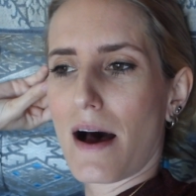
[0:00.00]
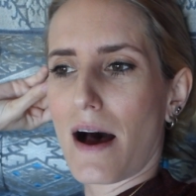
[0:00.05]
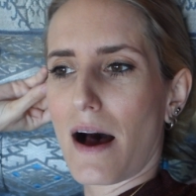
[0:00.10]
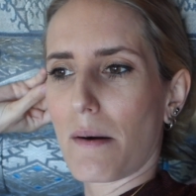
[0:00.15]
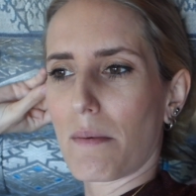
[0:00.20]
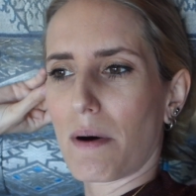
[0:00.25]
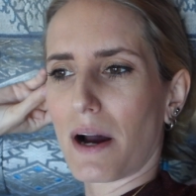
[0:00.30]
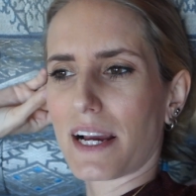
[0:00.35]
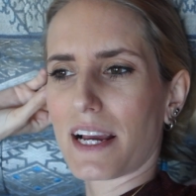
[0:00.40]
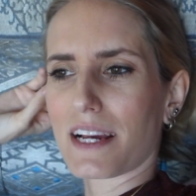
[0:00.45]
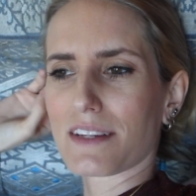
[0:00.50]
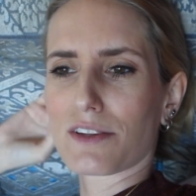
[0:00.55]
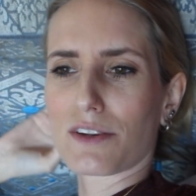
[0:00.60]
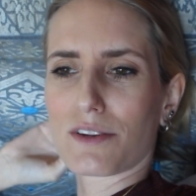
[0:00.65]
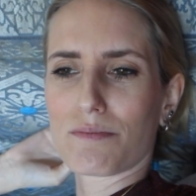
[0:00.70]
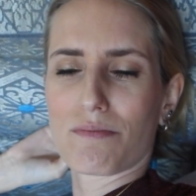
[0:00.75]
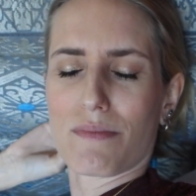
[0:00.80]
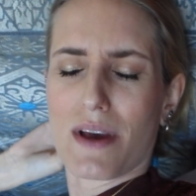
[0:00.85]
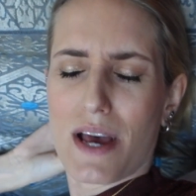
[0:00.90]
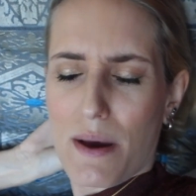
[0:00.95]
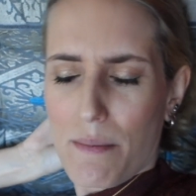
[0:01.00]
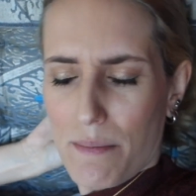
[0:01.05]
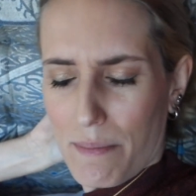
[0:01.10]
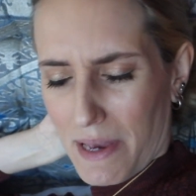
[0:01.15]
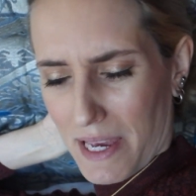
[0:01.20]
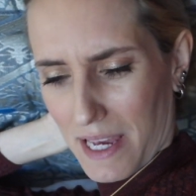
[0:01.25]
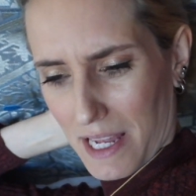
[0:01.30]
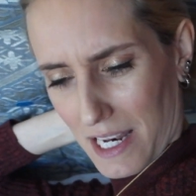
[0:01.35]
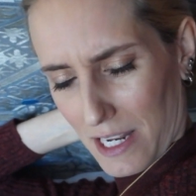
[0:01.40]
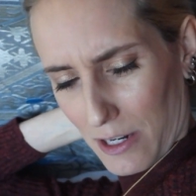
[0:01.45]
I guess I'm
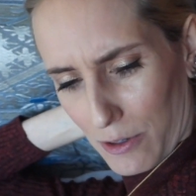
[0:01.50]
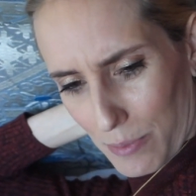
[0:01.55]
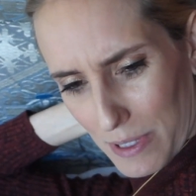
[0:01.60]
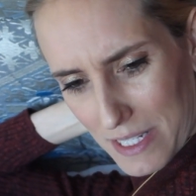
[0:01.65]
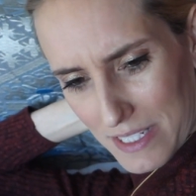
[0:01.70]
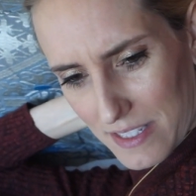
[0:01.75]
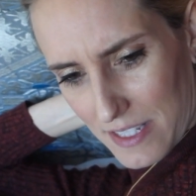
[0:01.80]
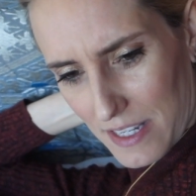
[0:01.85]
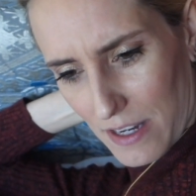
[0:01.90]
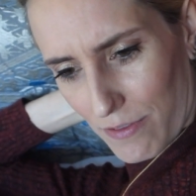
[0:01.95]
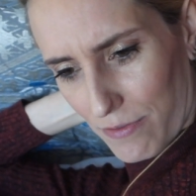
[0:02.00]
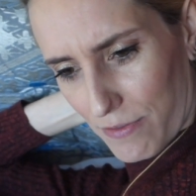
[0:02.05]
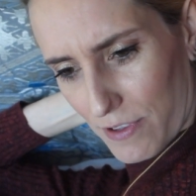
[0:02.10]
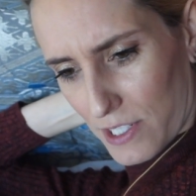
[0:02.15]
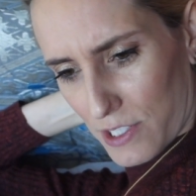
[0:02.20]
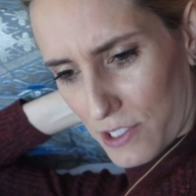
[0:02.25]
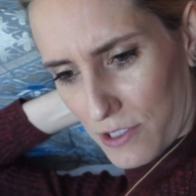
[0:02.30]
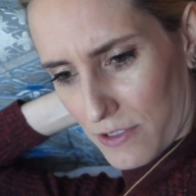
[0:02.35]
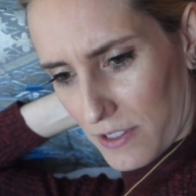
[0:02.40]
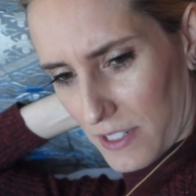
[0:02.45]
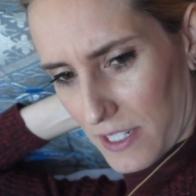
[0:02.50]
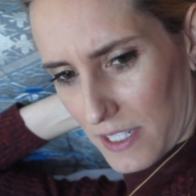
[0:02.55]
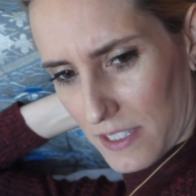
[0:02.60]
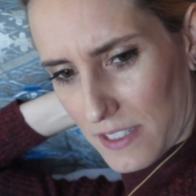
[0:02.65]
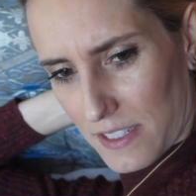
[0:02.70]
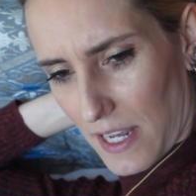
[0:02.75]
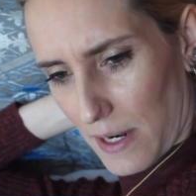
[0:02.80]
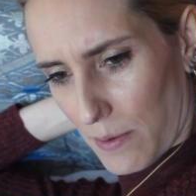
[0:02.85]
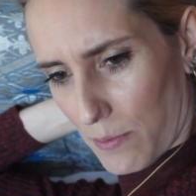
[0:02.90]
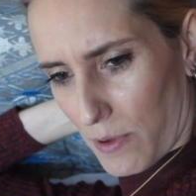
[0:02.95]
being a little bit selfish to an
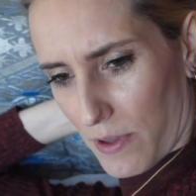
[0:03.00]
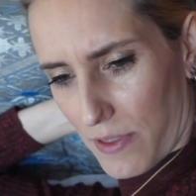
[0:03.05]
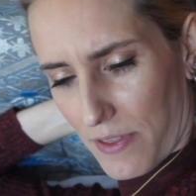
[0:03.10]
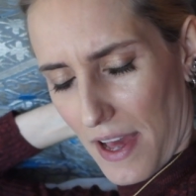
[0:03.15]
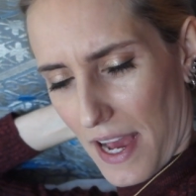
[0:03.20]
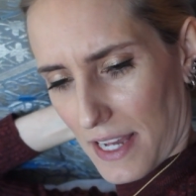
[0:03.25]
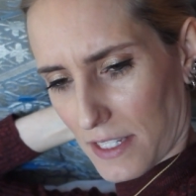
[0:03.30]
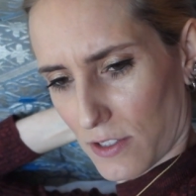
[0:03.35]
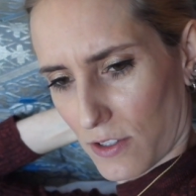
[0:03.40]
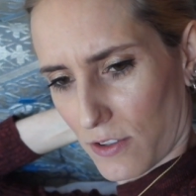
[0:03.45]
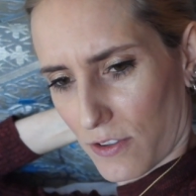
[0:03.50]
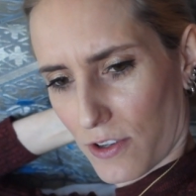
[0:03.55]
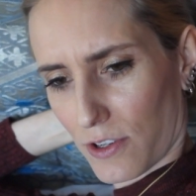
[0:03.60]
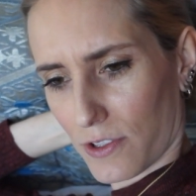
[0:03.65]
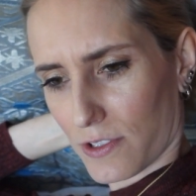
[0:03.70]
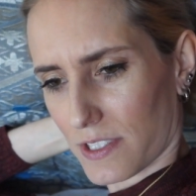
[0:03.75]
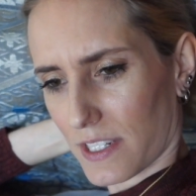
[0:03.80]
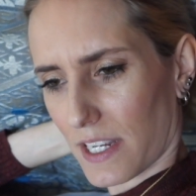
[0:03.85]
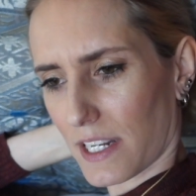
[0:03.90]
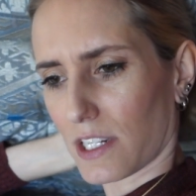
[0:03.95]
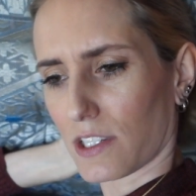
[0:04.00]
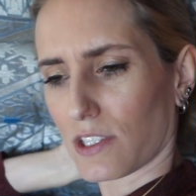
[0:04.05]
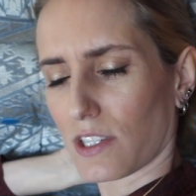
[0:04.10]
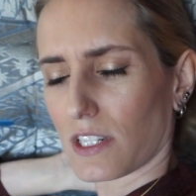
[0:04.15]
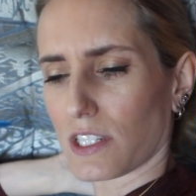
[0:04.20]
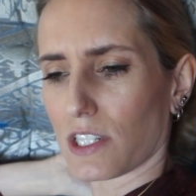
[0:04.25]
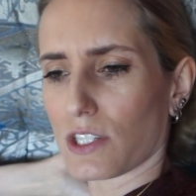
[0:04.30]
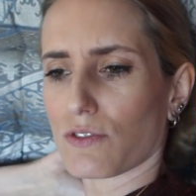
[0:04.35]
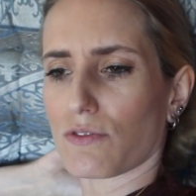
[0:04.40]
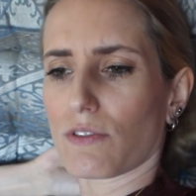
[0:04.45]
extent with that sort of content, because
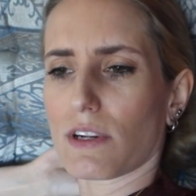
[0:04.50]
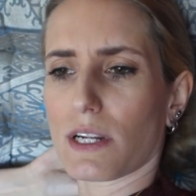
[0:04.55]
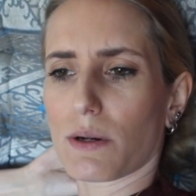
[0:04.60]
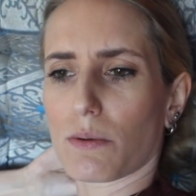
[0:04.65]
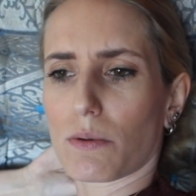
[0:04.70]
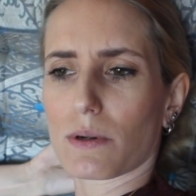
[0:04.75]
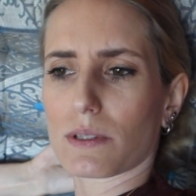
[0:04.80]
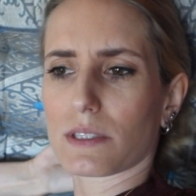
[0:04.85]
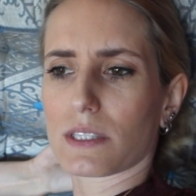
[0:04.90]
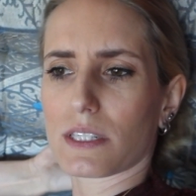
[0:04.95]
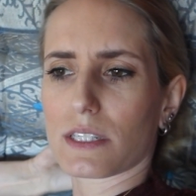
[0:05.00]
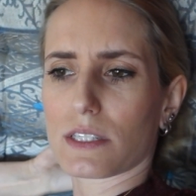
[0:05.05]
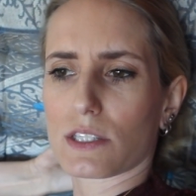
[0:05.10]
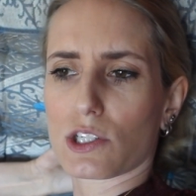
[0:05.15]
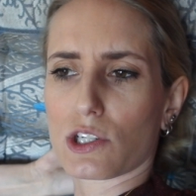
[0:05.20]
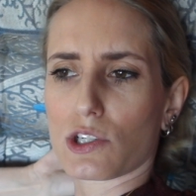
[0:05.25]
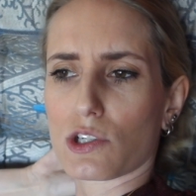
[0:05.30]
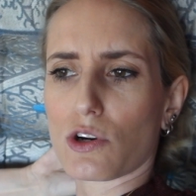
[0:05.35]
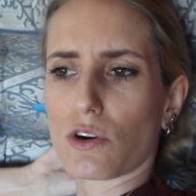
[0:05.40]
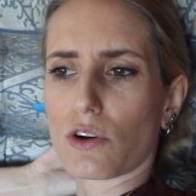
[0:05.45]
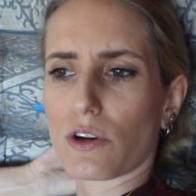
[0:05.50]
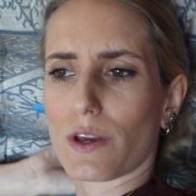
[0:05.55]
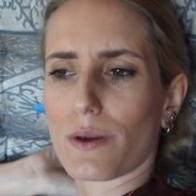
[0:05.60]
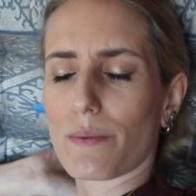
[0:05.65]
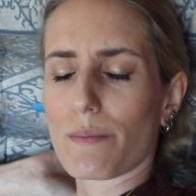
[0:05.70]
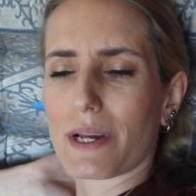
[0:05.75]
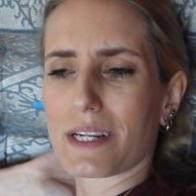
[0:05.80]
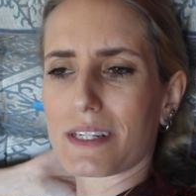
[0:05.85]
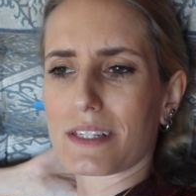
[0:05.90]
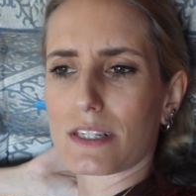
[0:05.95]
I just really wanted to
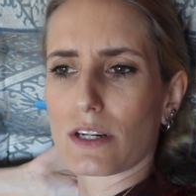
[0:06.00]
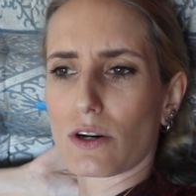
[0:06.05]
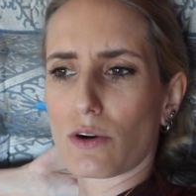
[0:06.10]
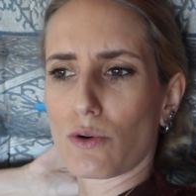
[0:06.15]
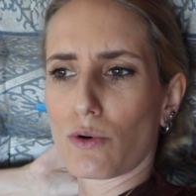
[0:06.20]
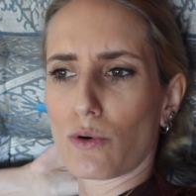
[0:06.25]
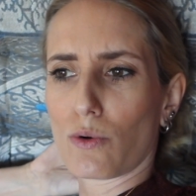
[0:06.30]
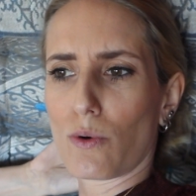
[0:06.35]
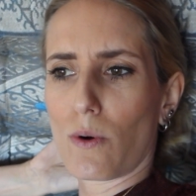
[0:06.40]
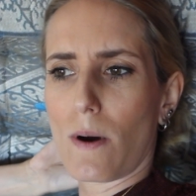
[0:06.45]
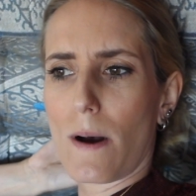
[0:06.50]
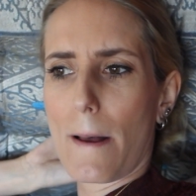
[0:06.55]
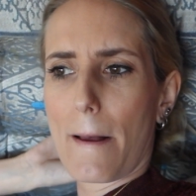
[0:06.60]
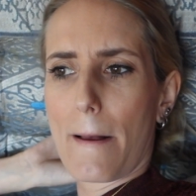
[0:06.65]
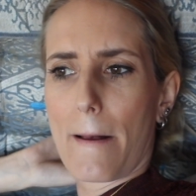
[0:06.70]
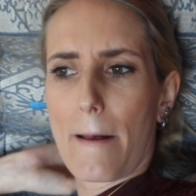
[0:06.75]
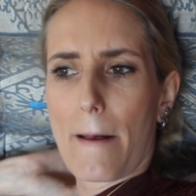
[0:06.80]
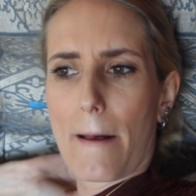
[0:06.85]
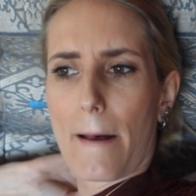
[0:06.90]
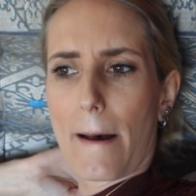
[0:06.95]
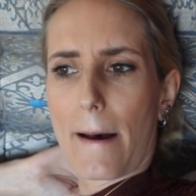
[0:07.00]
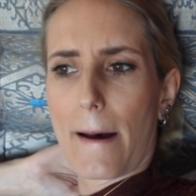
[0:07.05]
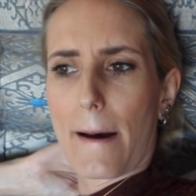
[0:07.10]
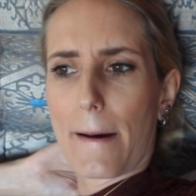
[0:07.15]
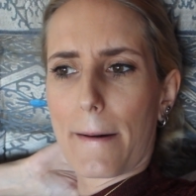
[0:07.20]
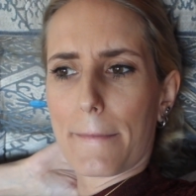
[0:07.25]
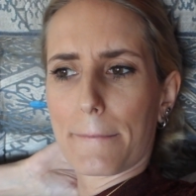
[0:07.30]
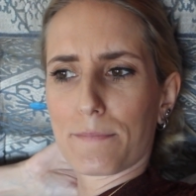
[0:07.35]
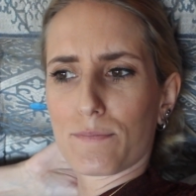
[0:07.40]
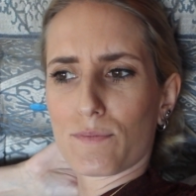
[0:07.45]
document it all
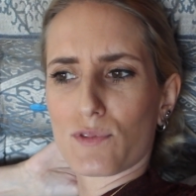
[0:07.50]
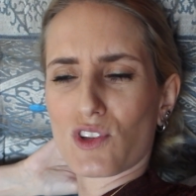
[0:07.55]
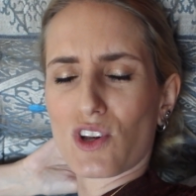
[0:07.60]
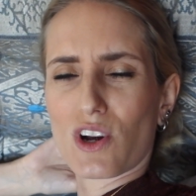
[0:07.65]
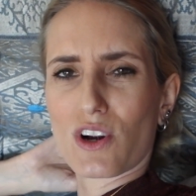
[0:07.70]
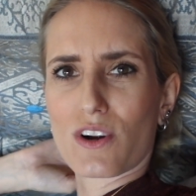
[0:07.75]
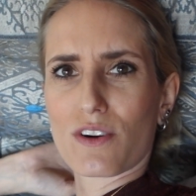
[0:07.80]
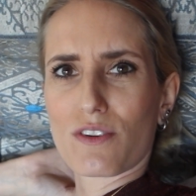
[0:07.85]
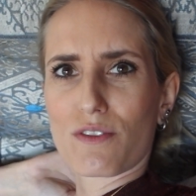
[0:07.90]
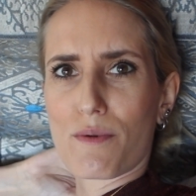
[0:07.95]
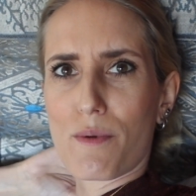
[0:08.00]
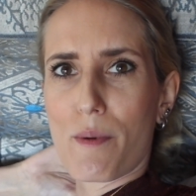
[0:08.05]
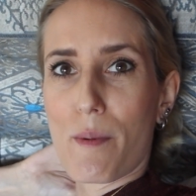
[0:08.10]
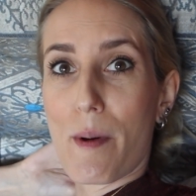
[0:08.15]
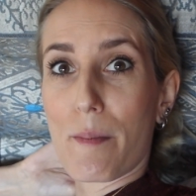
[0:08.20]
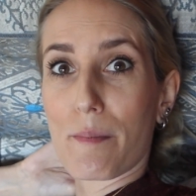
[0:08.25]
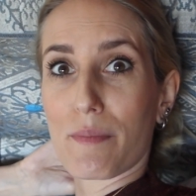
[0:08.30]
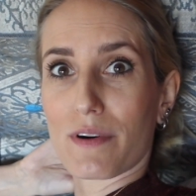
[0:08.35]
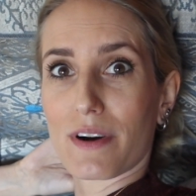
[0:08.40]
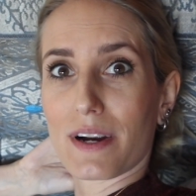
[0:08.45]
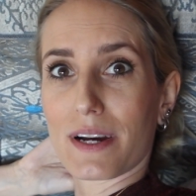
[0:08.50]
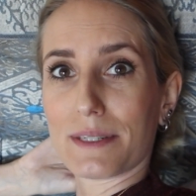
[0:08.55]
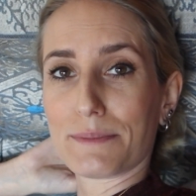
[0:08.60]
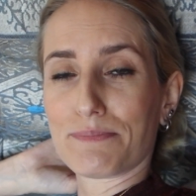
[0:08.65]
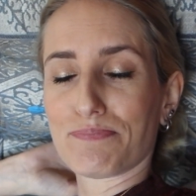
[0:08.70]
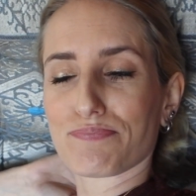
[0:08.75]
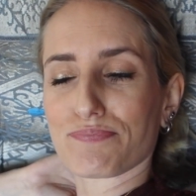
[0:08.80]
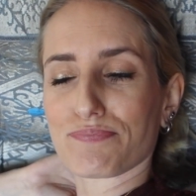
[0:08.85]
so I can remember it,